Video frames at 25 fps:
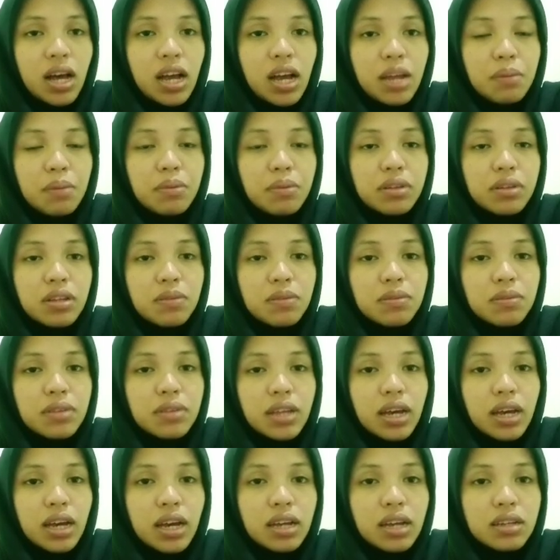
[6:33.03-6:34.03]
I believe
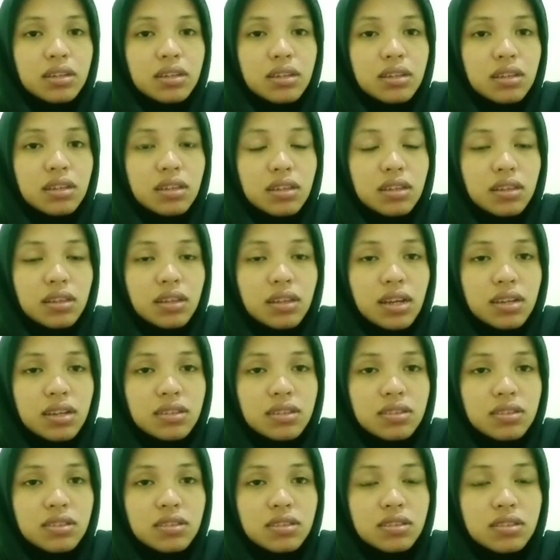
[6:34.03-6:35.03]
that
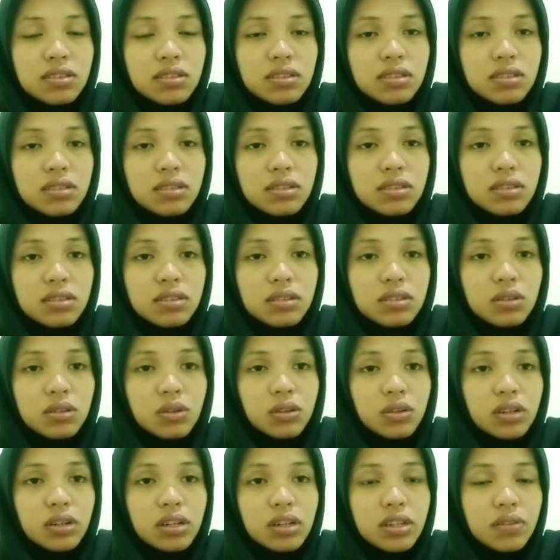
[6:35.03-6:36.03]
these
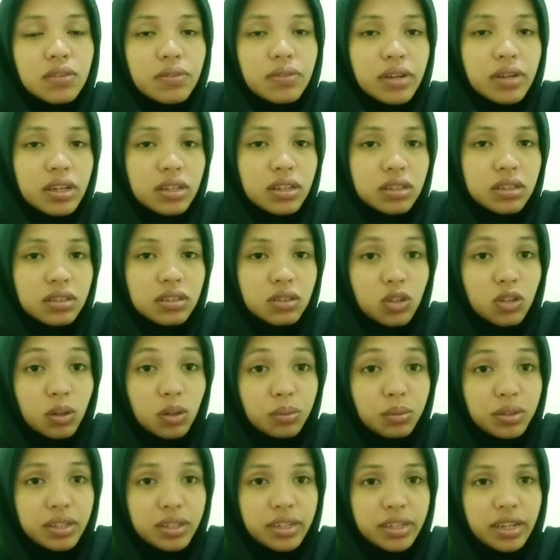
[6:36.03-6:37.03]
creative and
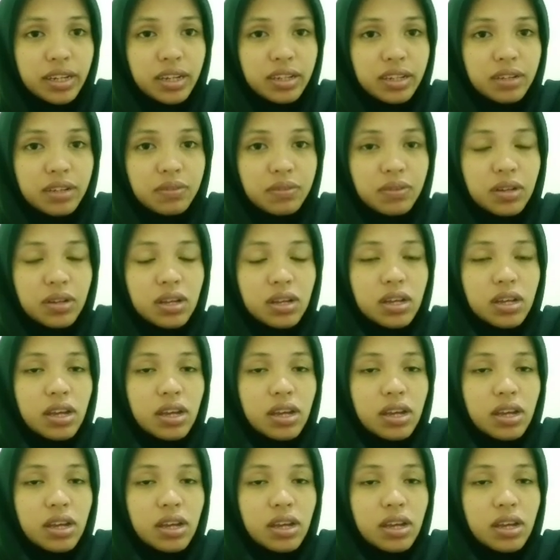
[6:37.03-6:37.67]
communicative